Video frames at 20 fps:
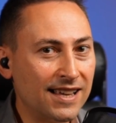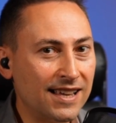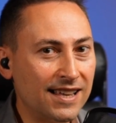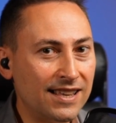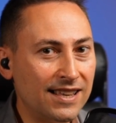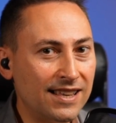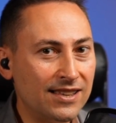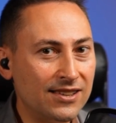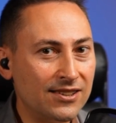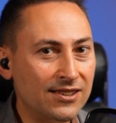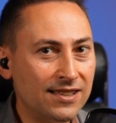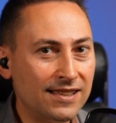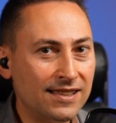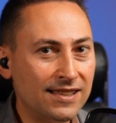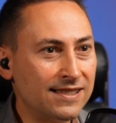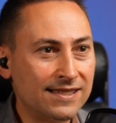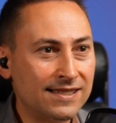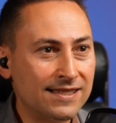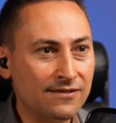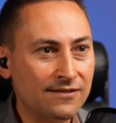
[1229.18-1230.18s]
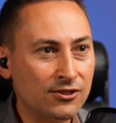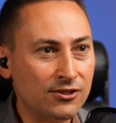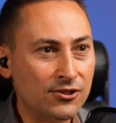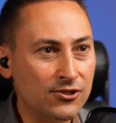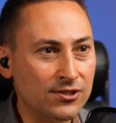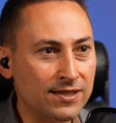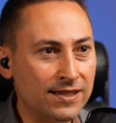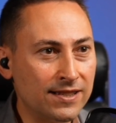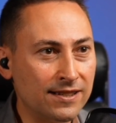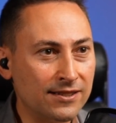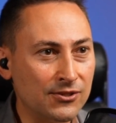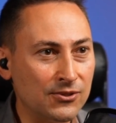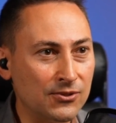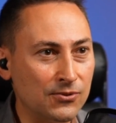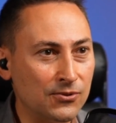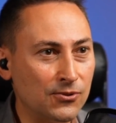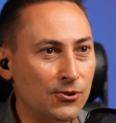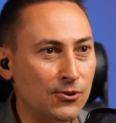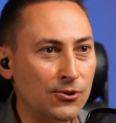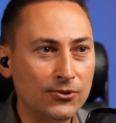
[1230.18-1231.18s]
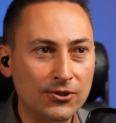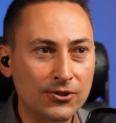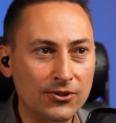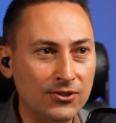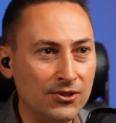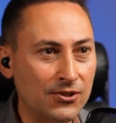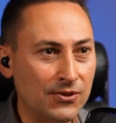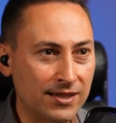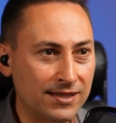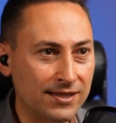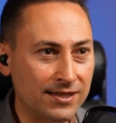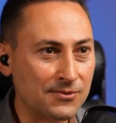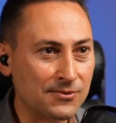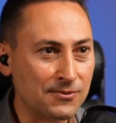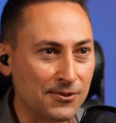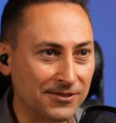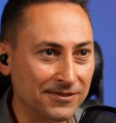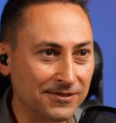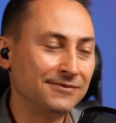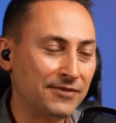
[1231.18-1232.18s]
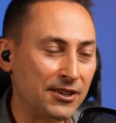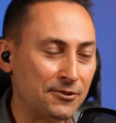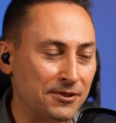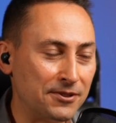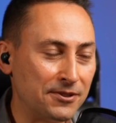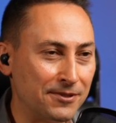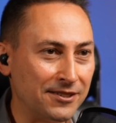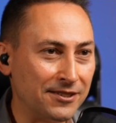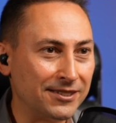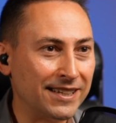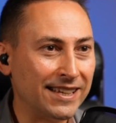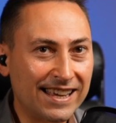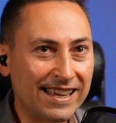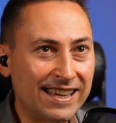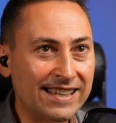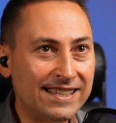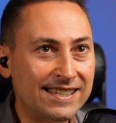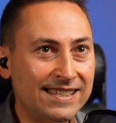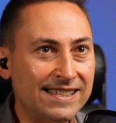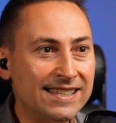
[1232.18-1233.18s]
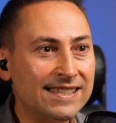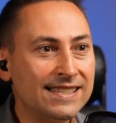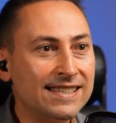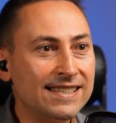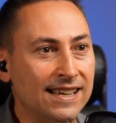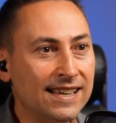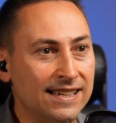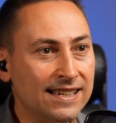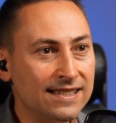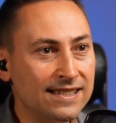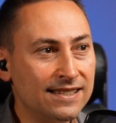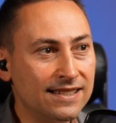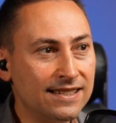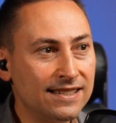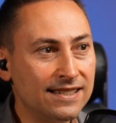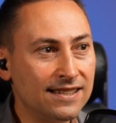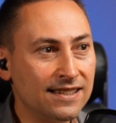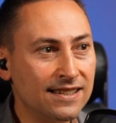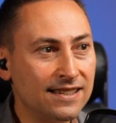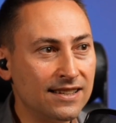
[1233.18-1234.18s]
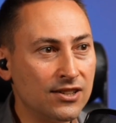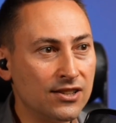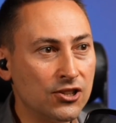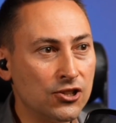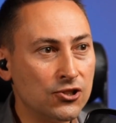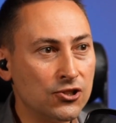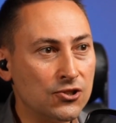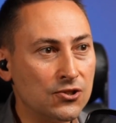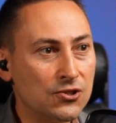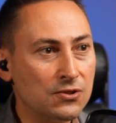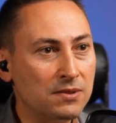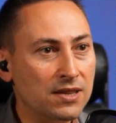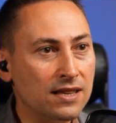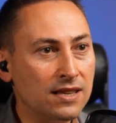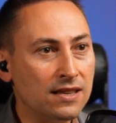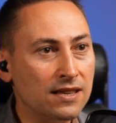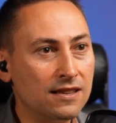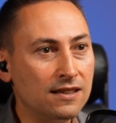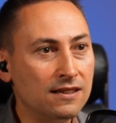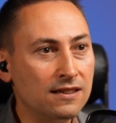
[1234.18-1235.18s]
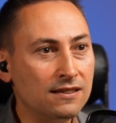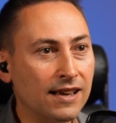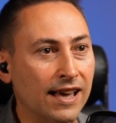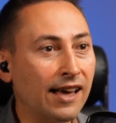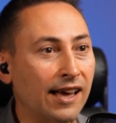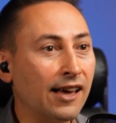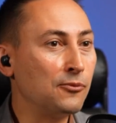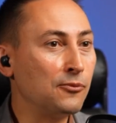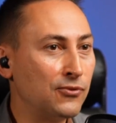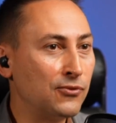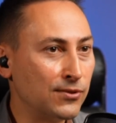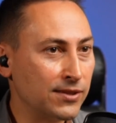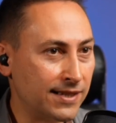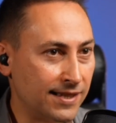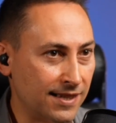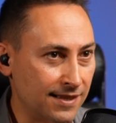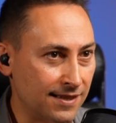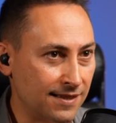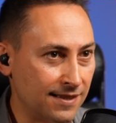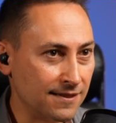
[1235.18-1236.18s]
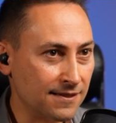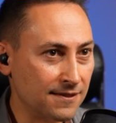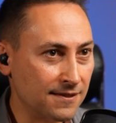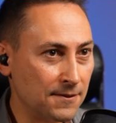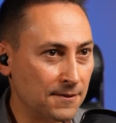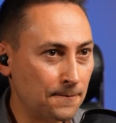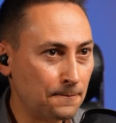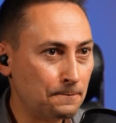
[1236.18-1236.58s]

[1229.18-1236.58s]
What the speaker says: it's never going to tell you, hold on, no, that's wrong, very rarely. It's designed to be a helpful assistant,